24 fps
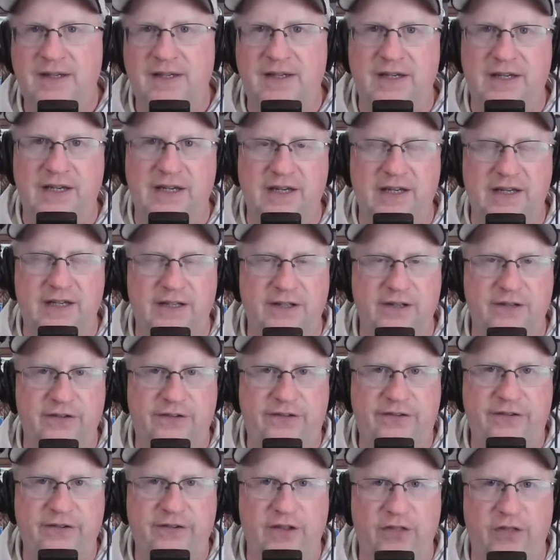is
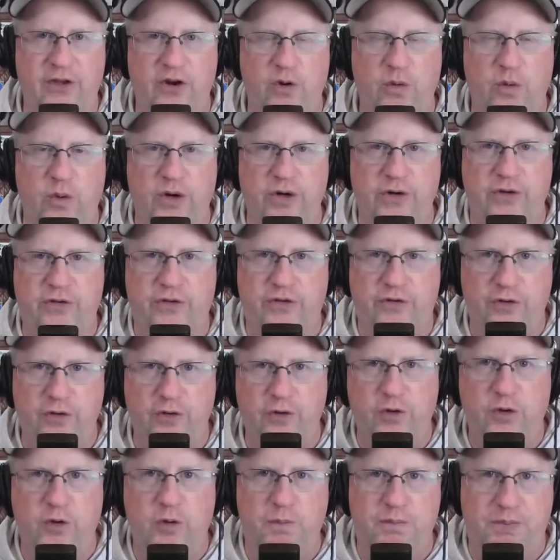there were
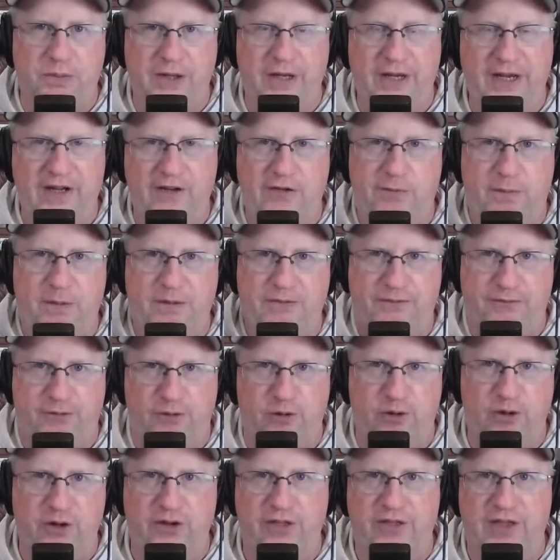two plays
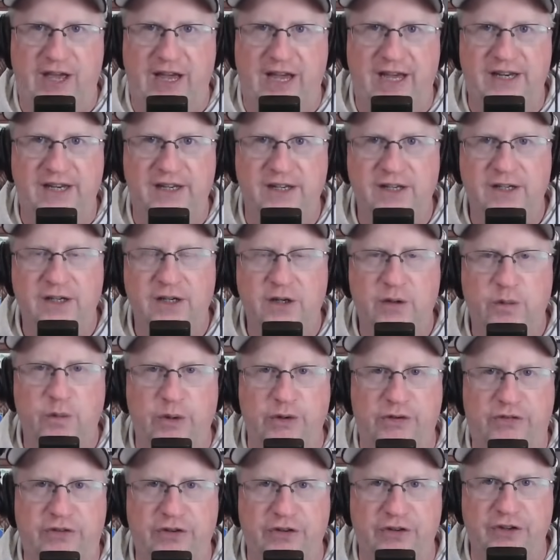before that
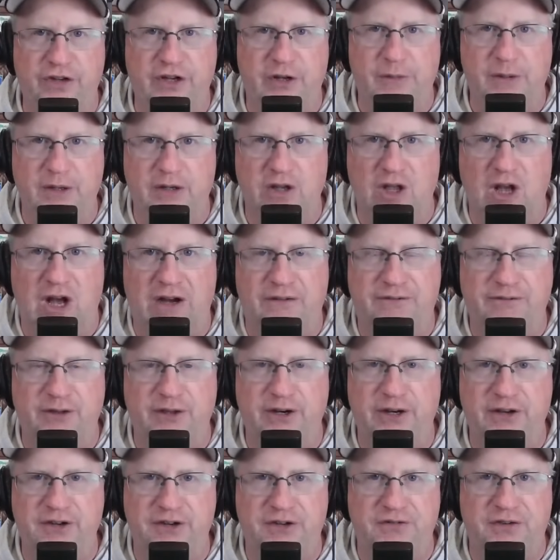with Jaleel
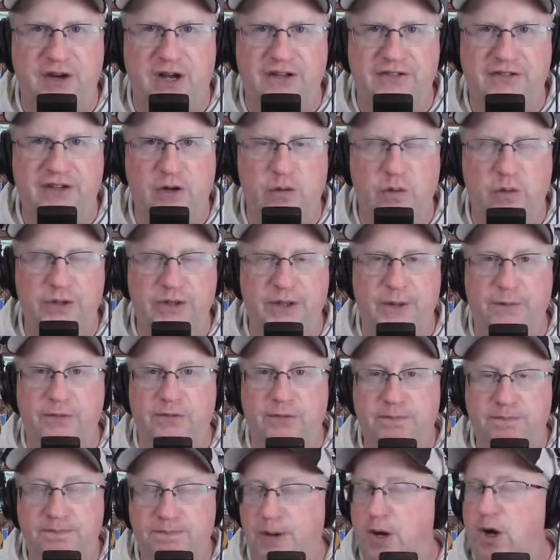McLaughlin and Javonte Williams.
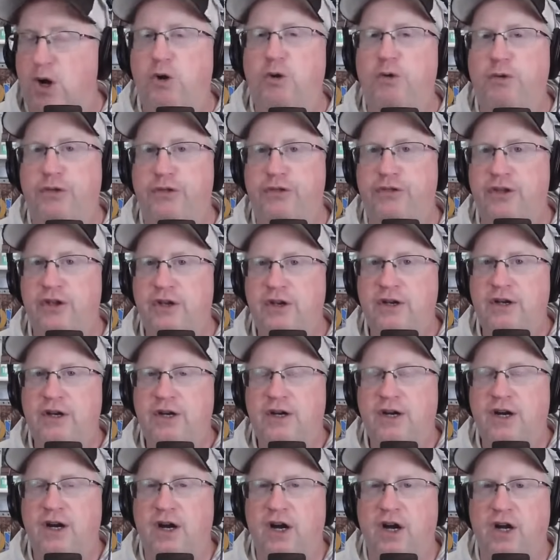Both
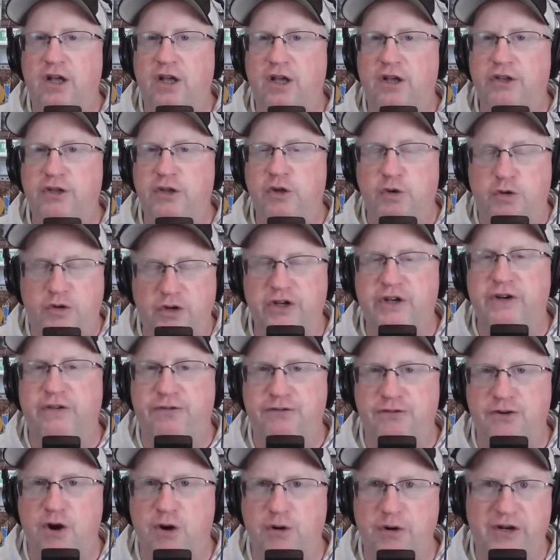you could have
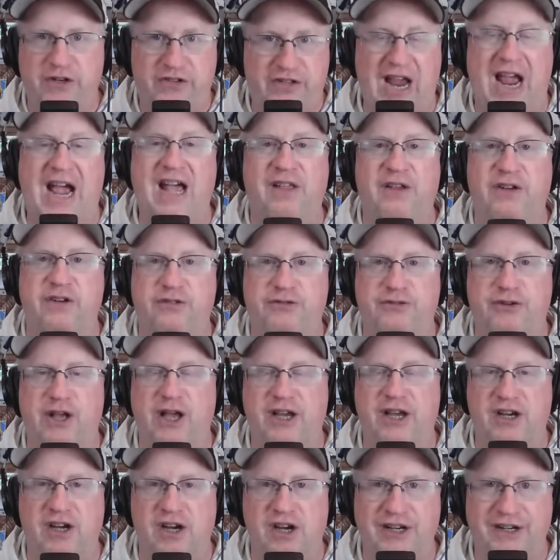thrown a challenge
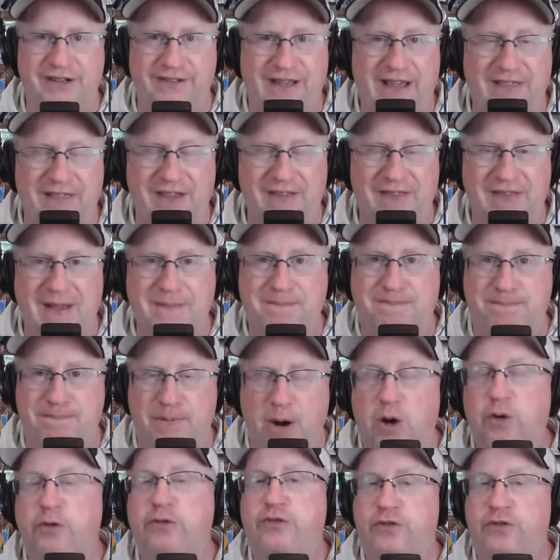flag on because I think they
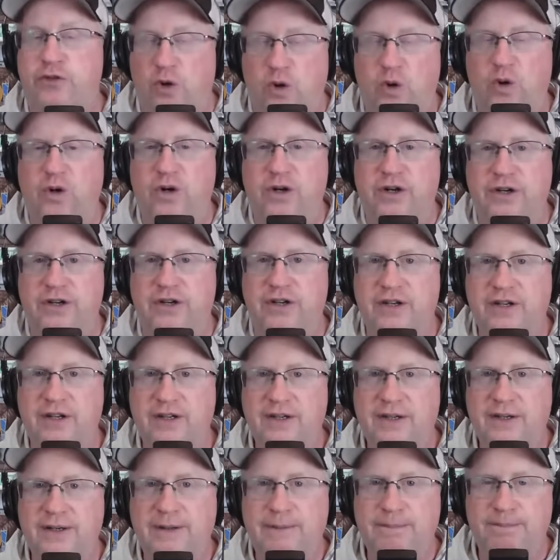both scored.
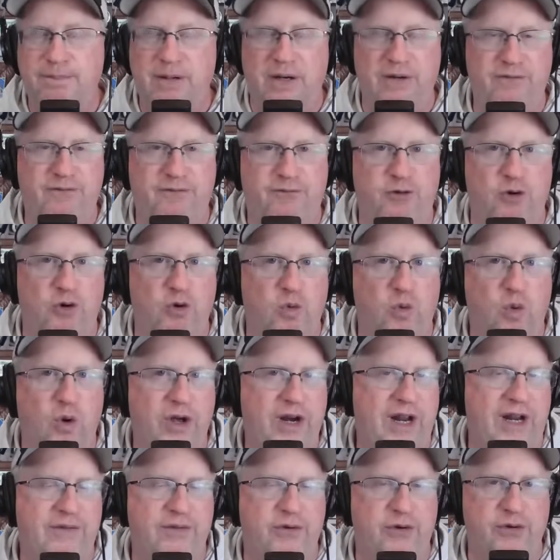But for
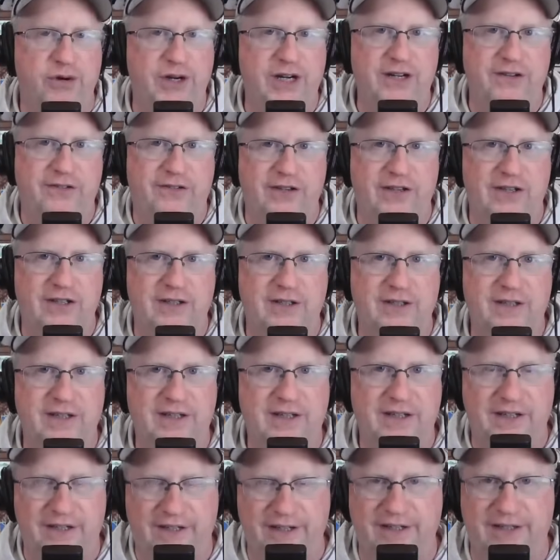whatever reason,
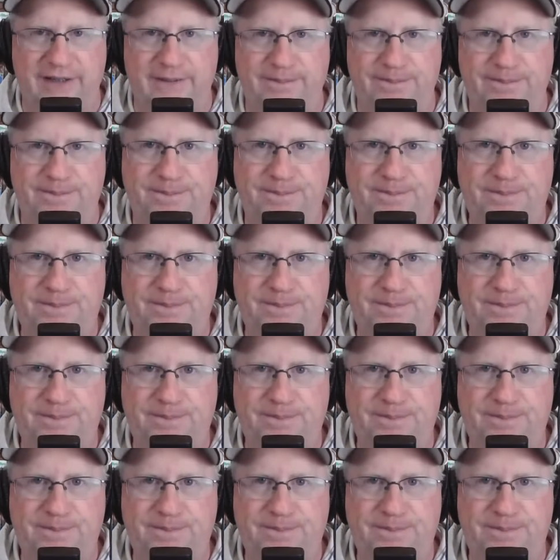you didn't.